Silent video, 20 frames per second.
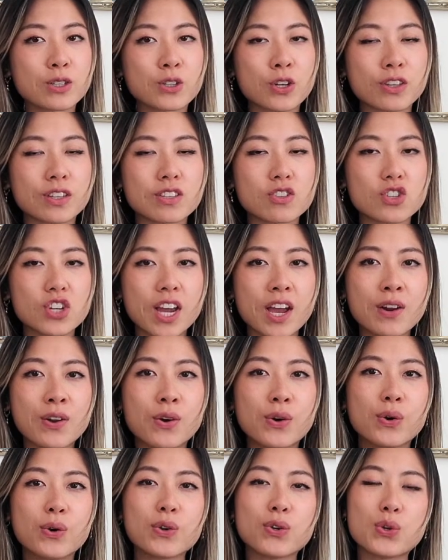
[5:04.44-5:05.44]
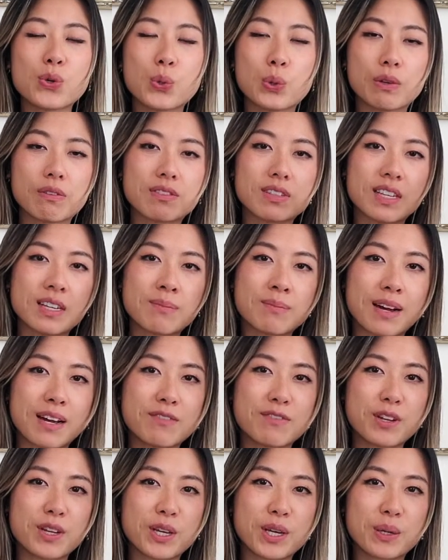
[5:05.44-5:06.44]
on this channel, you would have seen my
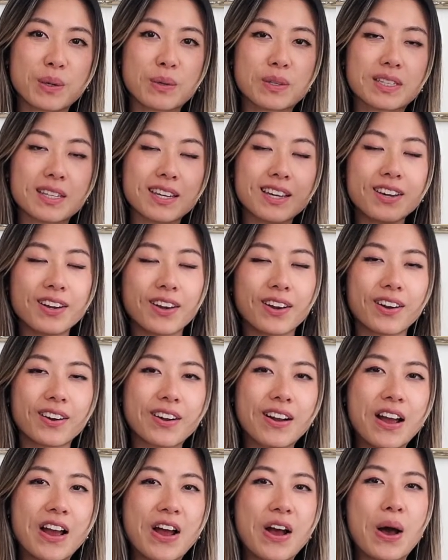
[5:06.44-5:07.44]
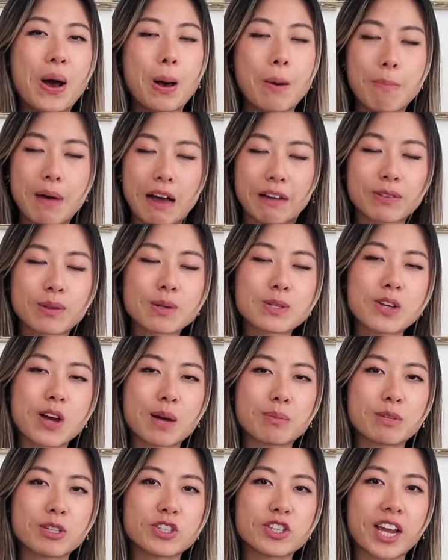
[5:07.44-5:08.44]
videos here about those
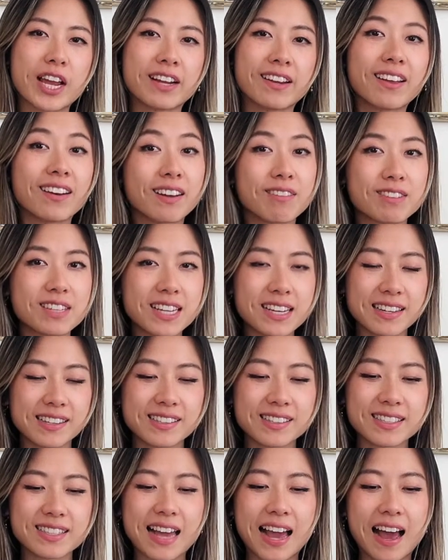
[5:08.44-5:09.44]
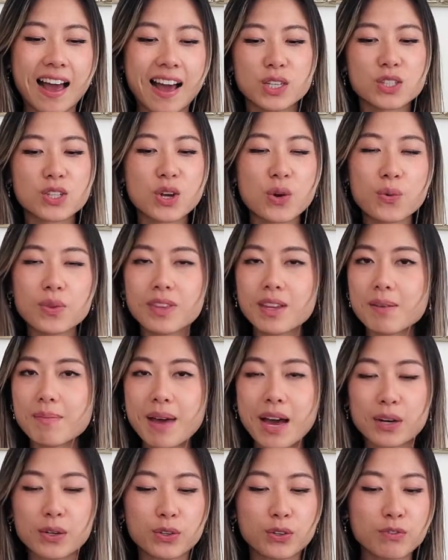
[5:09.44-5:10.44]
omnichain NFTs. So within a
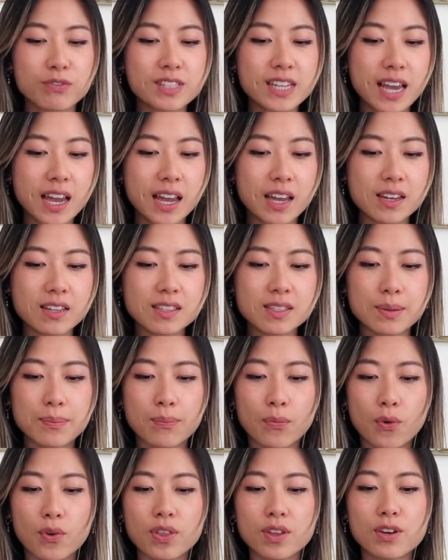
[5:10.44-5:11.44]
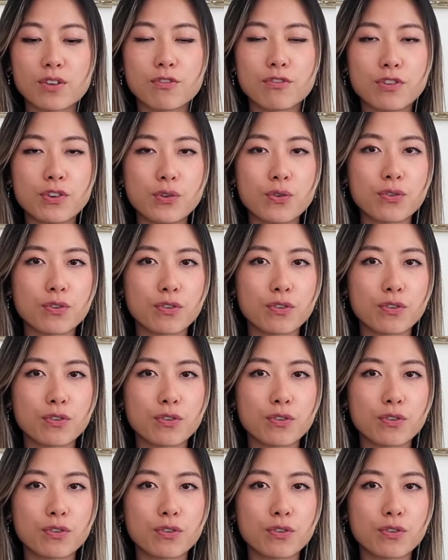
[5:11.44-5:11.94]
matter of days, more than a few of the